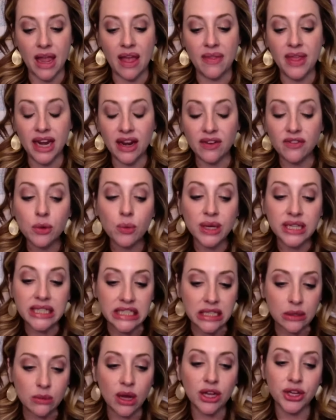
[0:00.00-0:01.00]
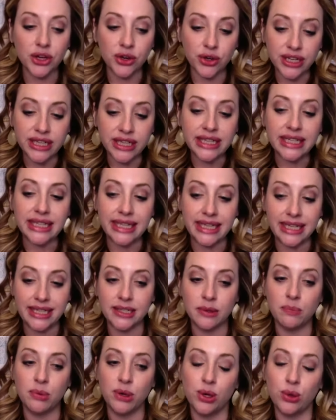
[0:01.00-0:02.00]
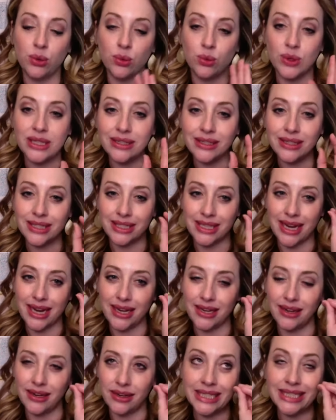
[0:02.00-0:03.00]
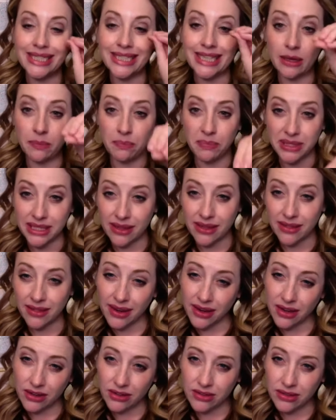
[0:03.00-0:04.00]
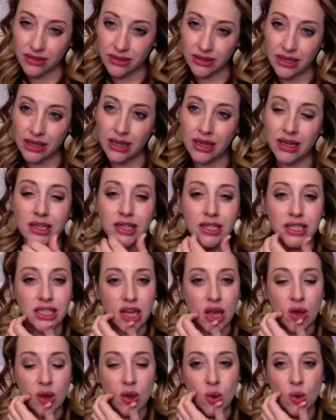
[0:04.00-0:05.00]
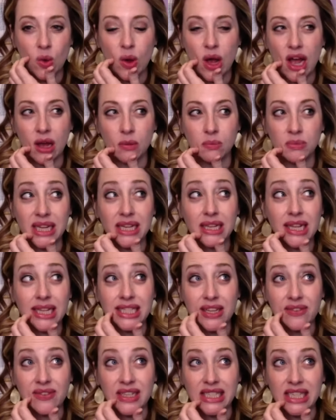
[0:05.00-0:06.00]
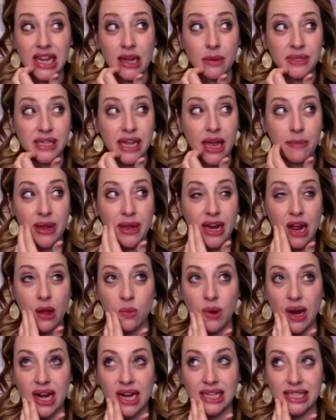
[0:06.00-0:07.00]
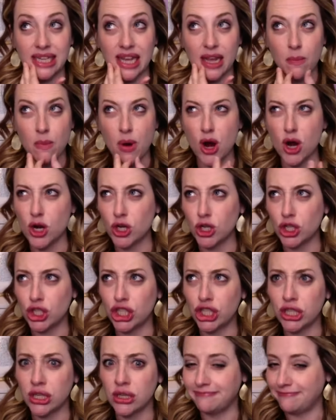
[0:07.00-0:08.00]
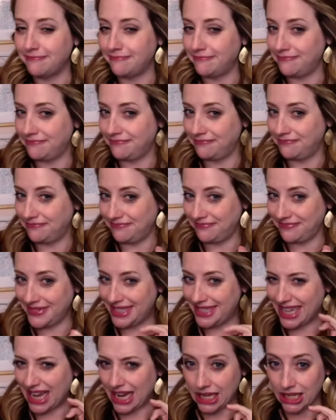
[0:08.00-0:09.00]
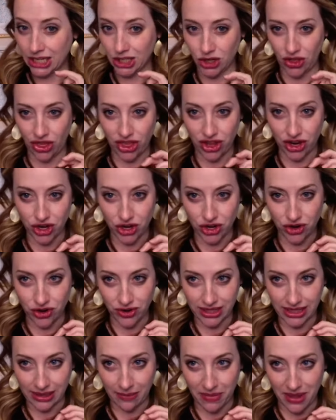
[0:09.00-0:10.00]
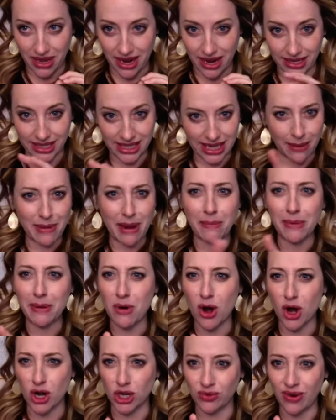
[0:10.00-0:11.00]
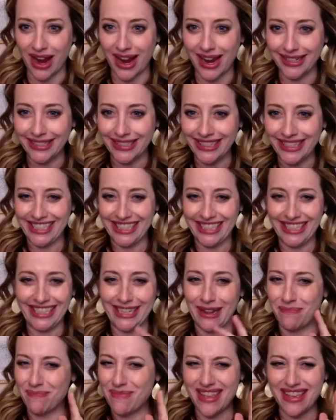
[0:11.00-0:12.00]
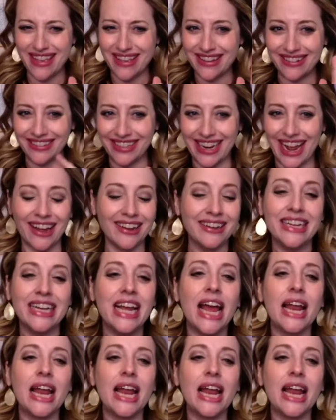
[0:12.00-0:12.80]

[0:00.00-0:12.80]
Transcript: And then every once in a while, you're going to need to put real estate tips in there. So um, daylight savings time is coming up, right? It's like March 2nd mm, or 3rd or something. It's coming up in March, right? Something. Yeah.